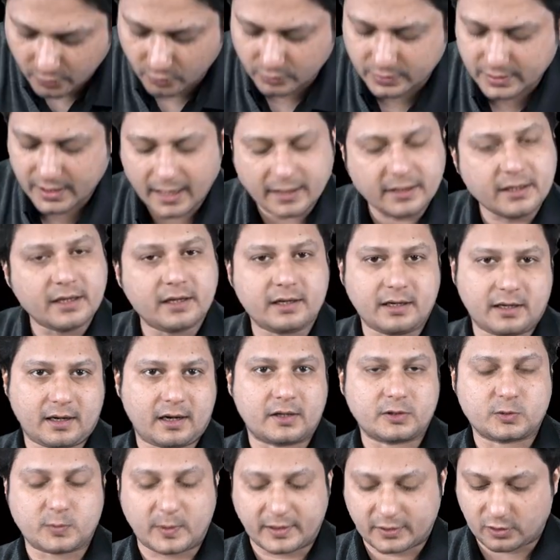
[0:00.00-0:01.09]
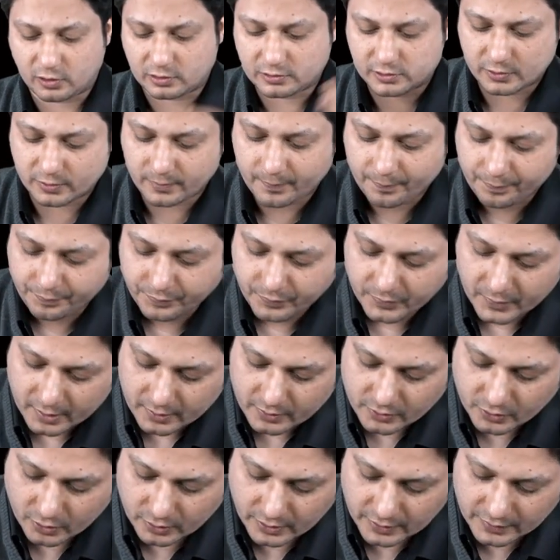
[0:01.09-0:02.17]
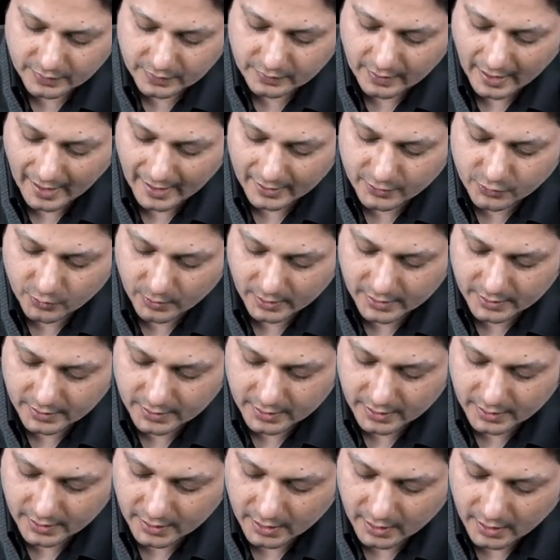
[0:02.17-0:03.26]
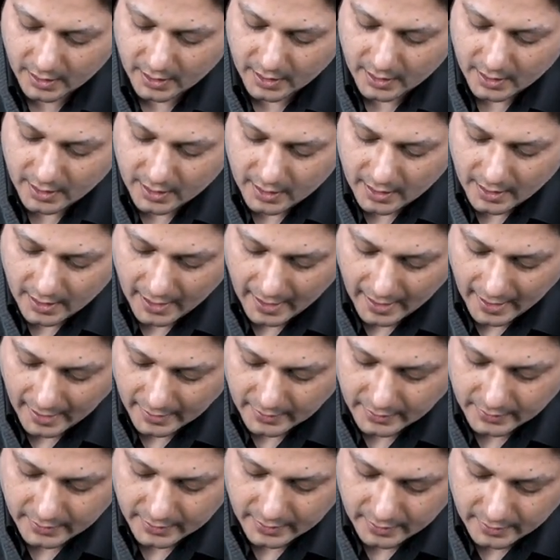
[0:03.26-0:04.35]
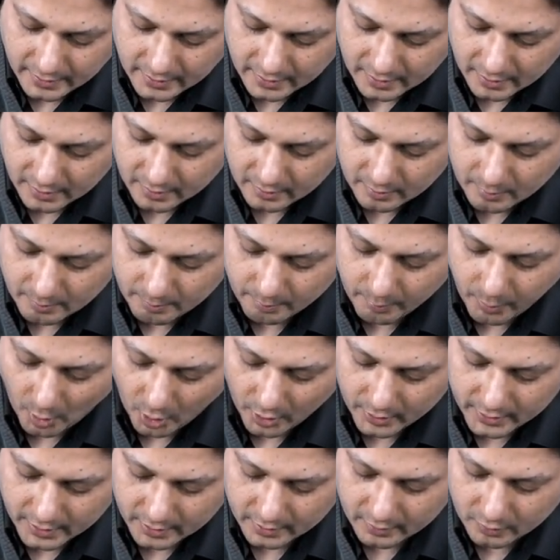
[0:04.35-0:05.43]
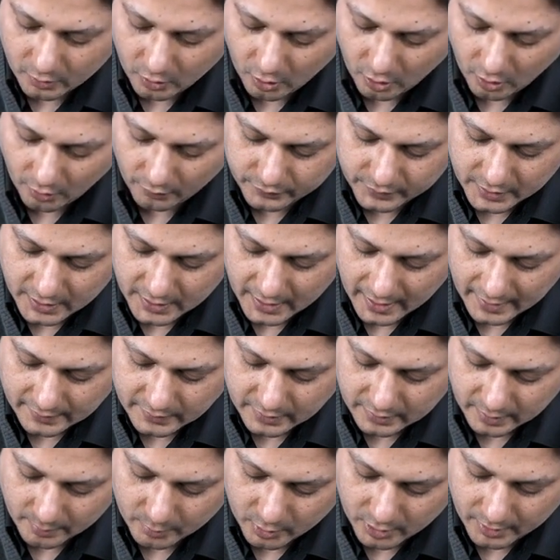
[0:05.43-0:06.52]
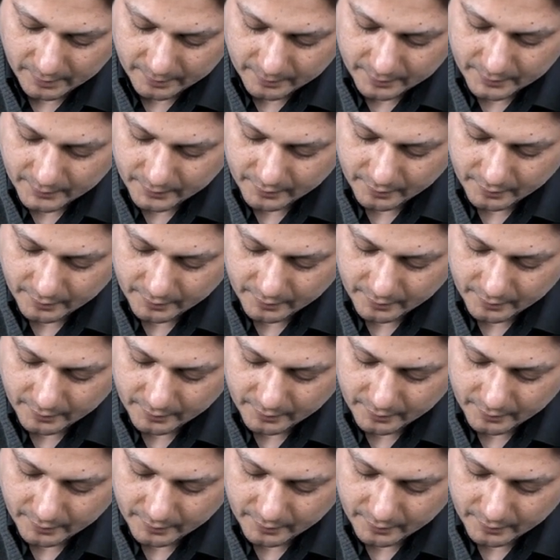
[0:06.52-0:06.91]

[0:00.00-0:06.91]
on the anterior aspect also. So this is actually the anterior border of the acetabulum,